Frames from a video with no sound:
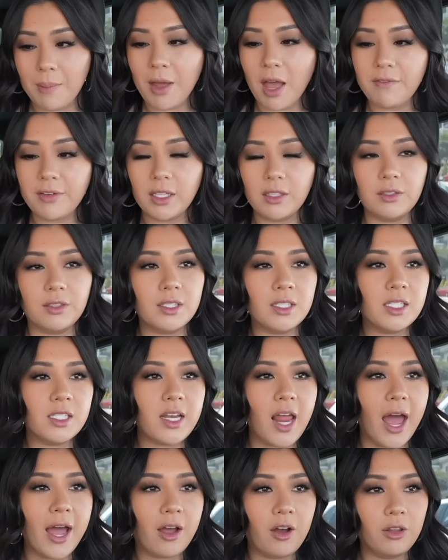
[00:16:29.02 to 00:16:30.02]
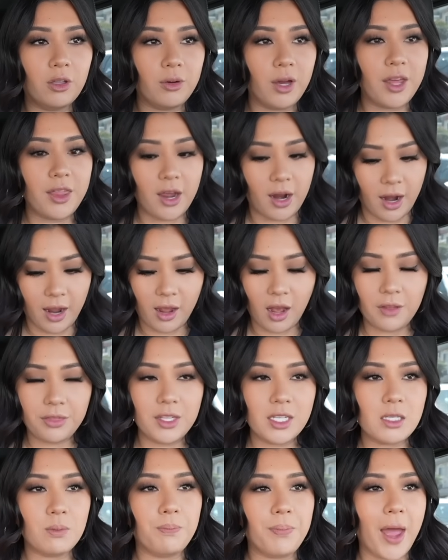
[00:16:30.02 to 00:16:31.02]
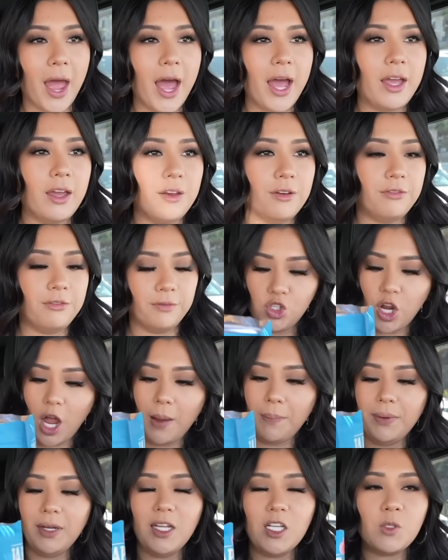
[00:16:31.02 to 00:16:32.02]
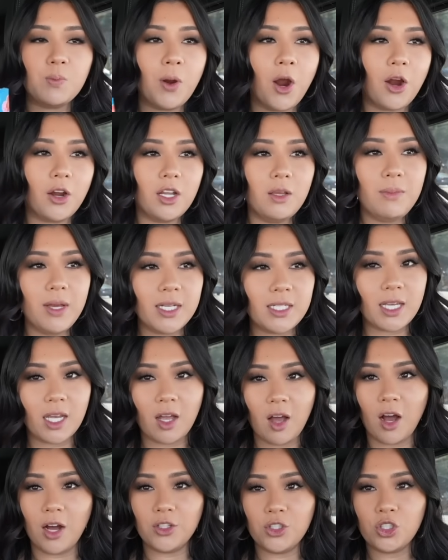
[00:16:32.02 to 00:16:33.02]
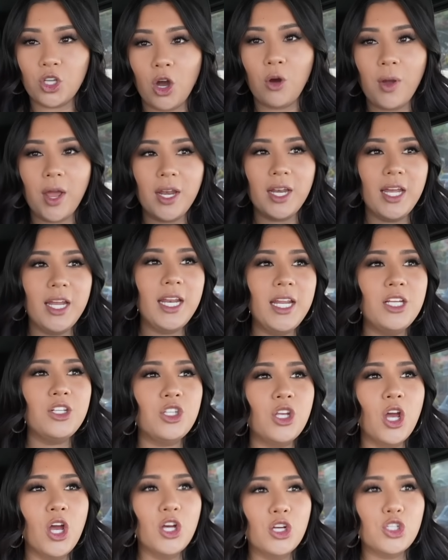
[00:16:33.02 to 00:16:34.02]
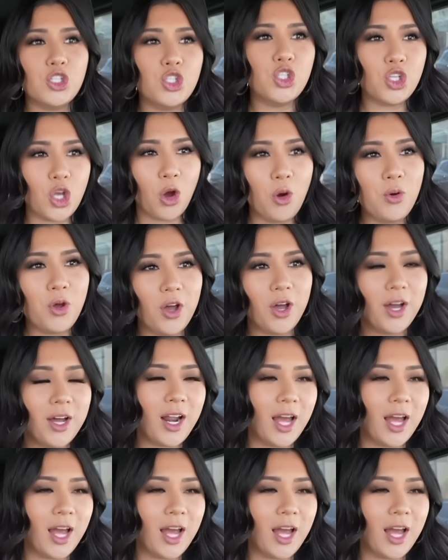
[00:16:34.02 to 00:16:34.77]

I'm having a little snack on the way there. I got this bag of Japanese party mix at Costco and it is so good.